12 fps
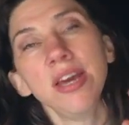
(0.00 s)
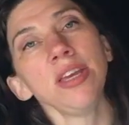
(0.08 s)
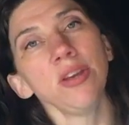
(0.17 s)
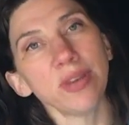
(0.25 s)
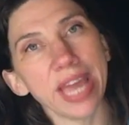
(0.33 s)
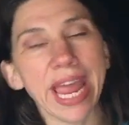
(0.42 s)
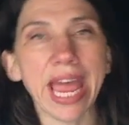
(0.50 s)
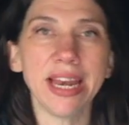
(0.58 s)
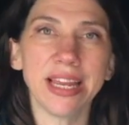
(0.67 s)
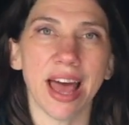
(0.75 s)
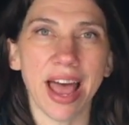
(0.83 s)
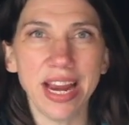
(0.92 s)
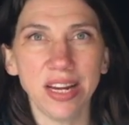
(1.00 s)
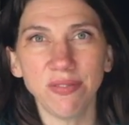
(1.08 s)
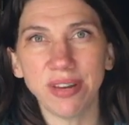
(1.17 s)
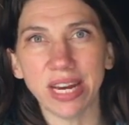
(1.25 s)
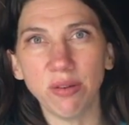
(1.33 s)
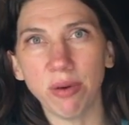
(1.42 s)
You can kind of
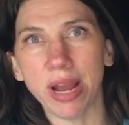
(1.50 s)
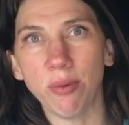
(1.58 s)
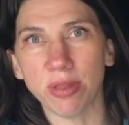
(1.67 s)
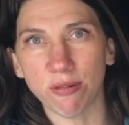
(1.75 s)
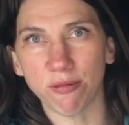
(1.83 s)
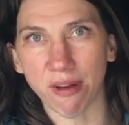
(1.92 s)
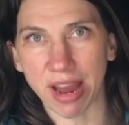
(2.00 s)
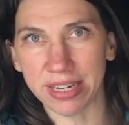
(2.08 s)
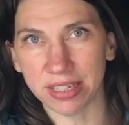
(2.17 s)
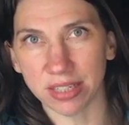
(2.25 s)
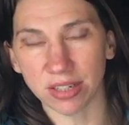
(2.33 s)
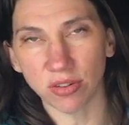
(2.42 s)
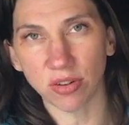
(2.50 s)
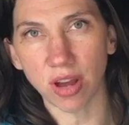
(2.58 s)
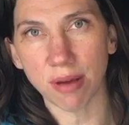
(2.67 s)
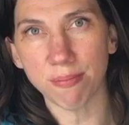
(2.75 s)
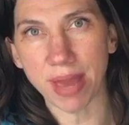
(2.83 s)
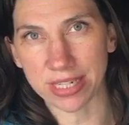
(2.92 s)
get away with a fine
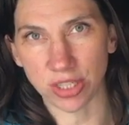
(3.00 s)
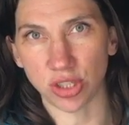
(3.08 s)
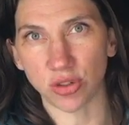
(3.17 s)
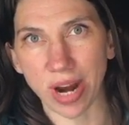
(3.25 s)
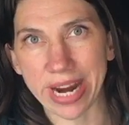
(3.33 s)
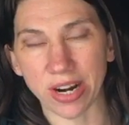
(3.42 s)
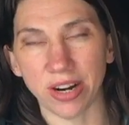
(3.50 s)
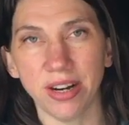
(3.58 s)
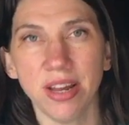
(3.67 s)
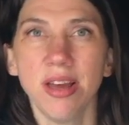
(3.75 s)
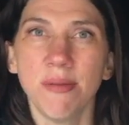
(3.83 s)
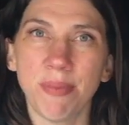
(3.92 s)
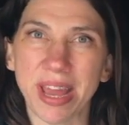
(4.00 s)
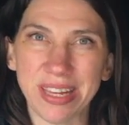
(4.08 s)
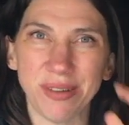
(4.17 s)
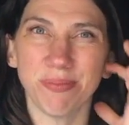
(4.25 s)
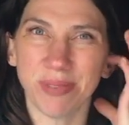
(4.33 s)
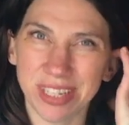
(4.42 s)
mesh strainer, but
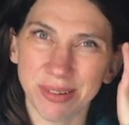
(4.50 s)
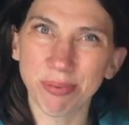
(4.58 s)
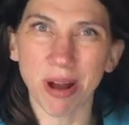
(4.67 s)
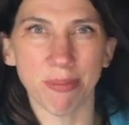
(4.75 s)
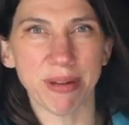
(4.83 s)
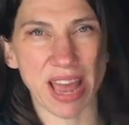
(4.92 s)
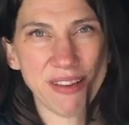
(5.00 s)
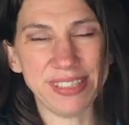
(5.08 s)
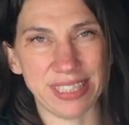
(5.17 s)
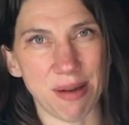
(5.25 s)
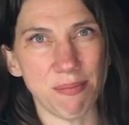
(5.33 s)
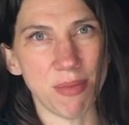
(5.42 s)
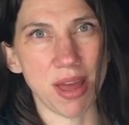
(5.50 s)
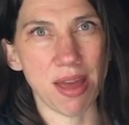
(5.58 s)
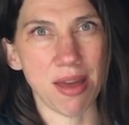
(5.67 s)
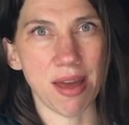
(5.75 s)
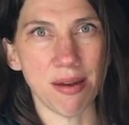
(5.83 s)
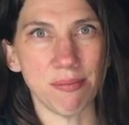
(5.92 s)
you'll probably have some
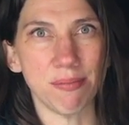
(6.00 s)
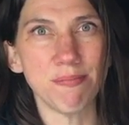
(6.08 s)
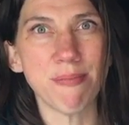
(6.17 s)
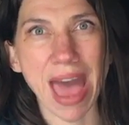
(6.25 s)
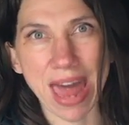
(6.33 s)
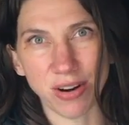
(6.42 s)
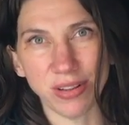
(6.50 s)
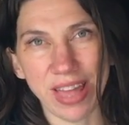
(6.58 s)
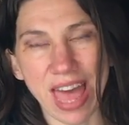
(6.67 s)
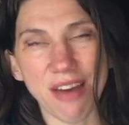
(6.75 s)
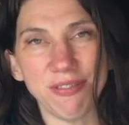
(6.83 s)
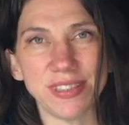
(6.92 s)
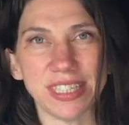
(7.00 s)
matter left.